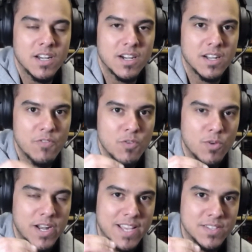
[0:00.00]

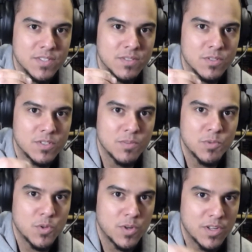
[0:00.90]
Everyone has some
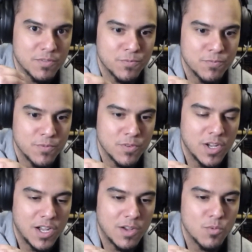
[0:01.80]
sort of
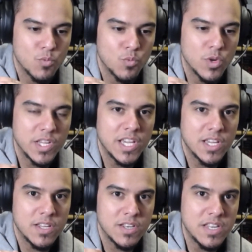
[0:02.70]

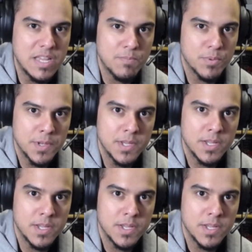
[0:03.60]
really deep